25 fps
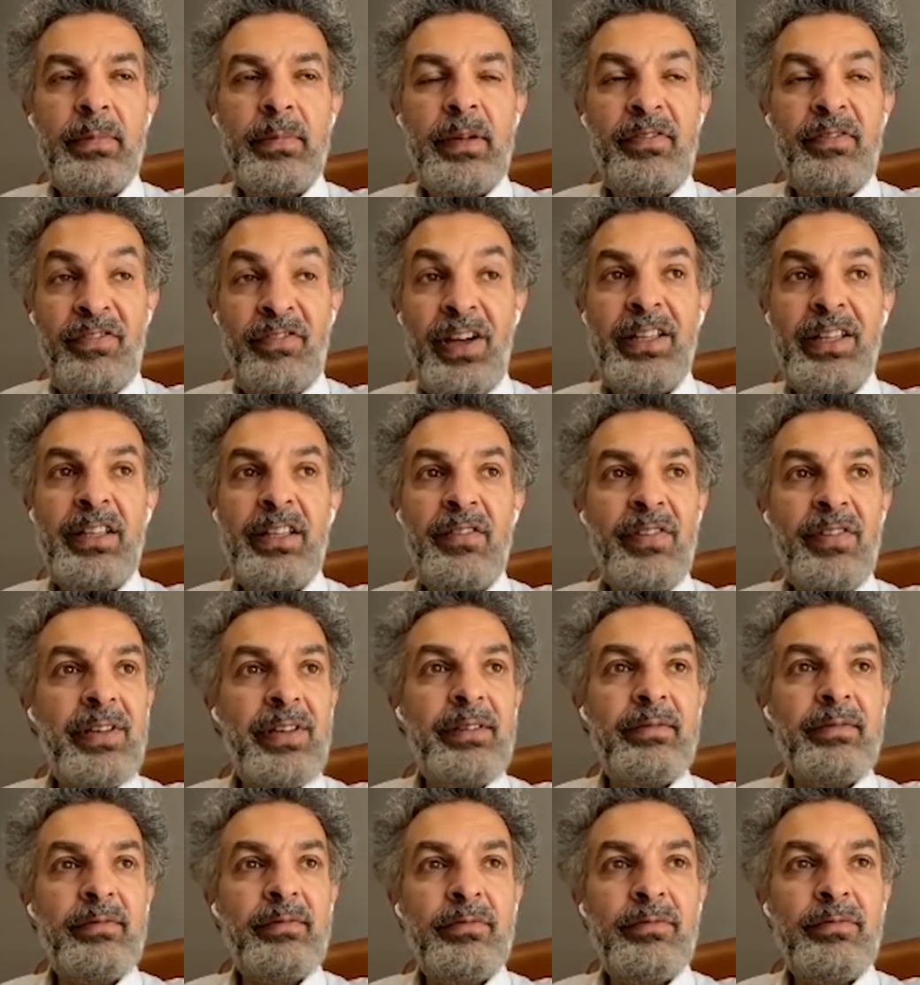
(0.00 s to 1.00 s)
effective
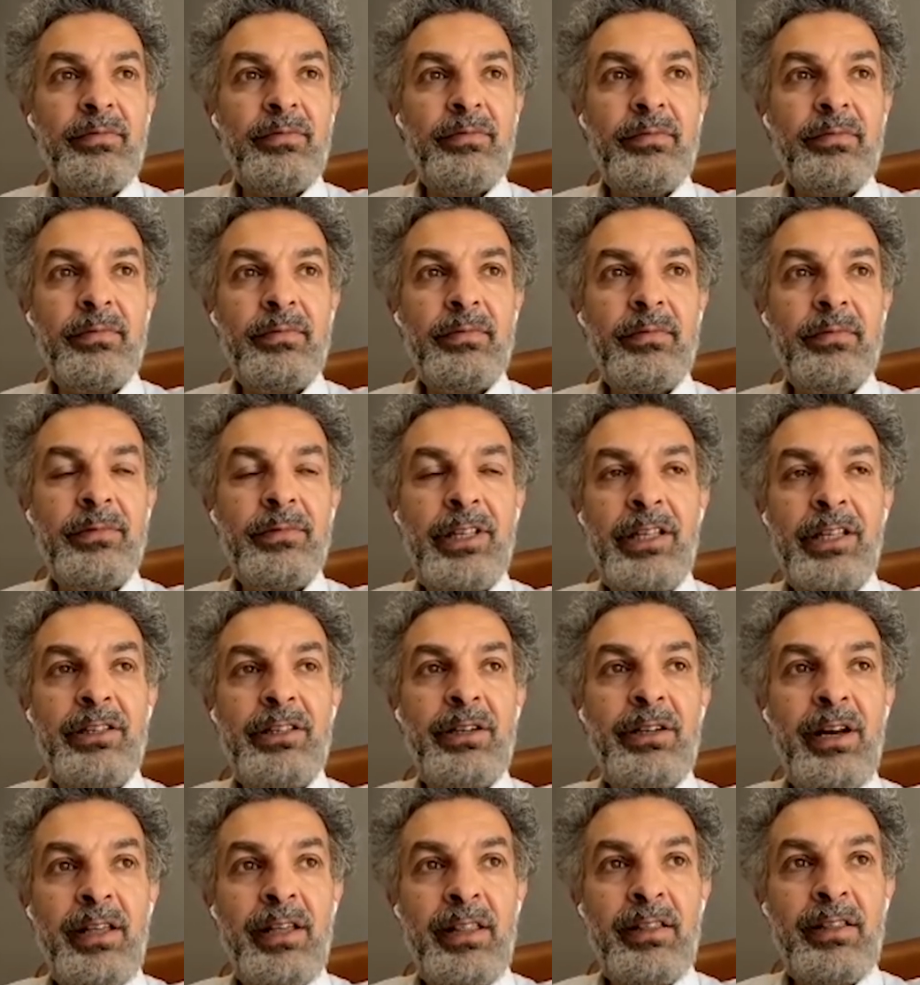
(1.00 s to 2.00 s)
in
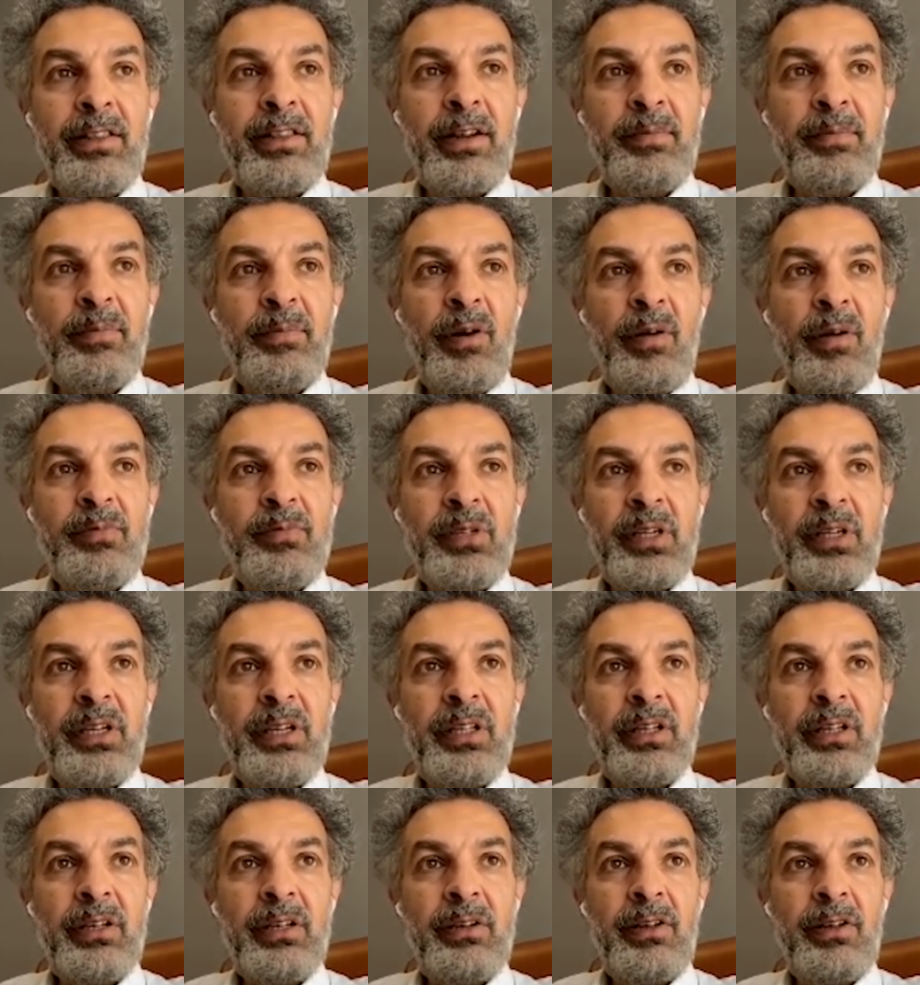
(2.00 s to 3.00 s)
detonating their bombs and
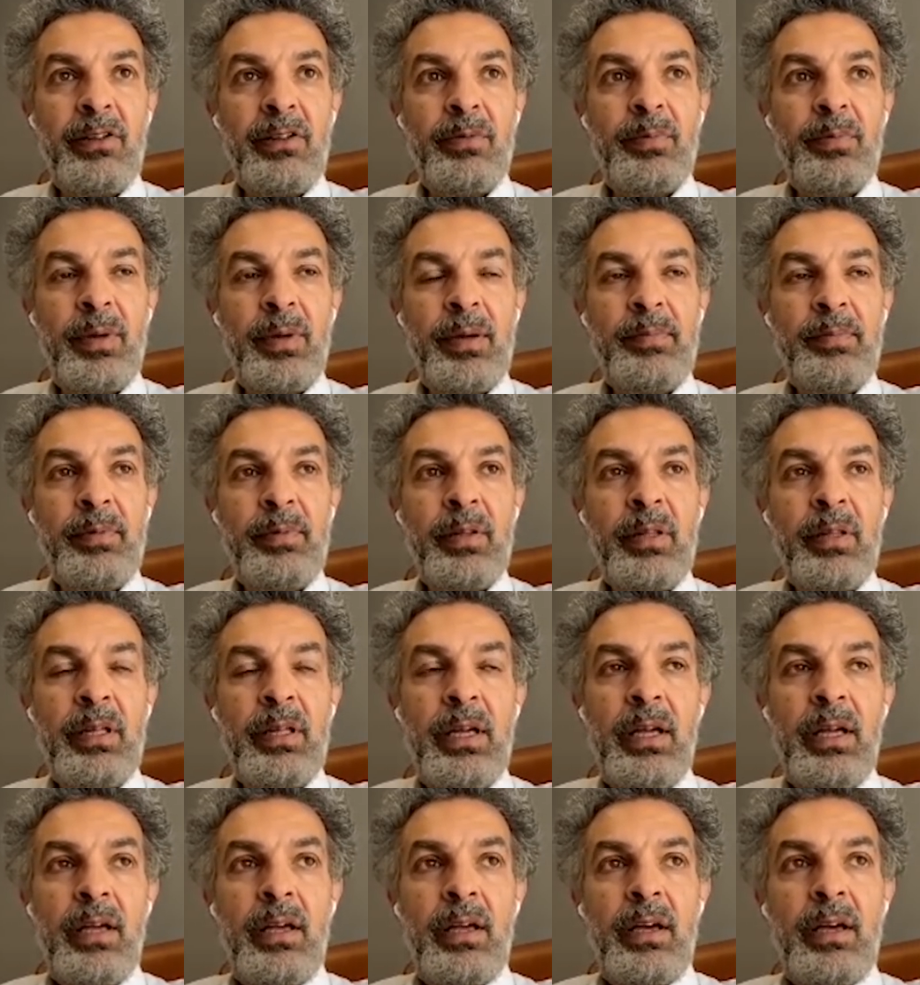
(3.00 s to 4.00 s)
killing a lot of people.
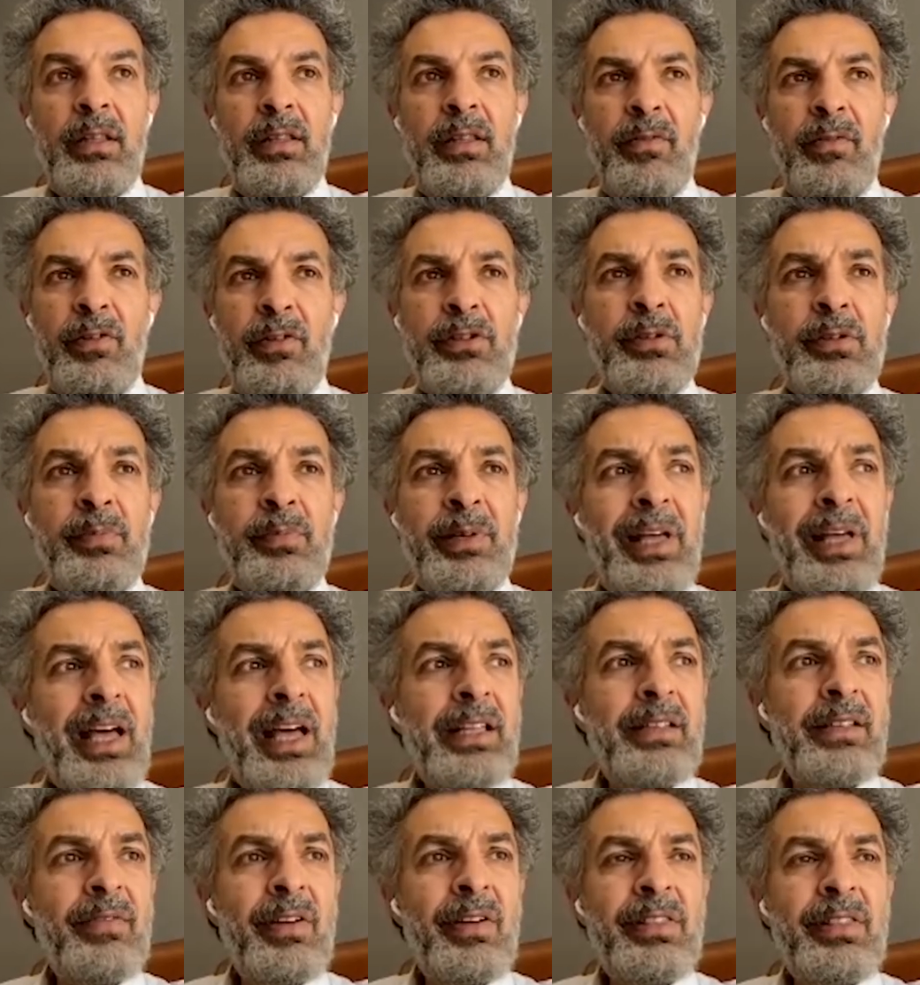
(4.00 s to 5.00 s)
They've also been
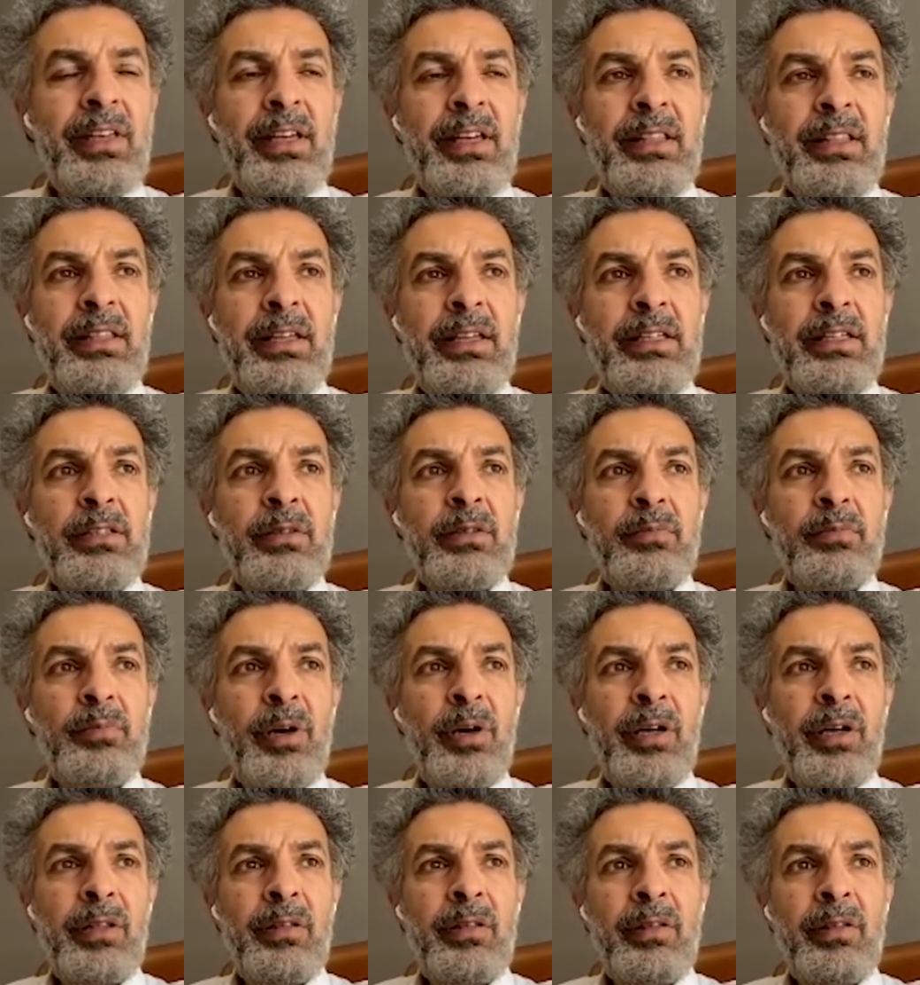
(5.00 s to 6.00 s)
active, I think, in the eastern
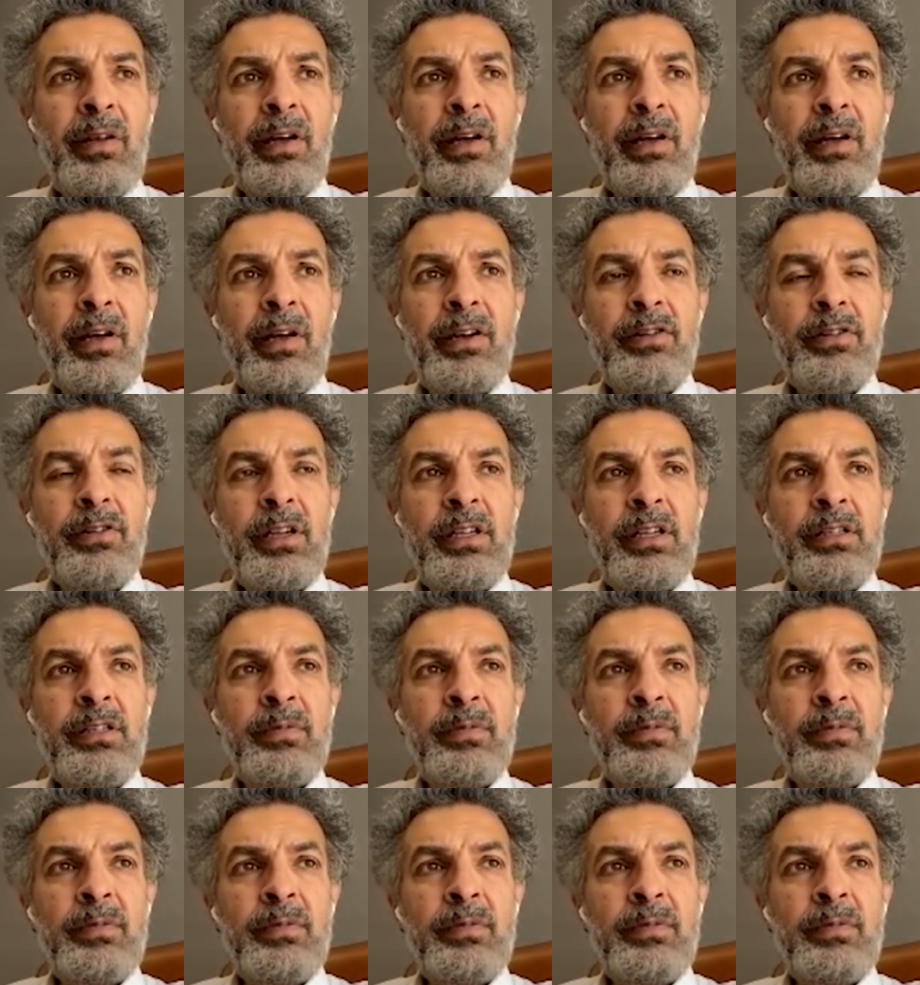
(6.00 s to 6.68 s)
part of the country,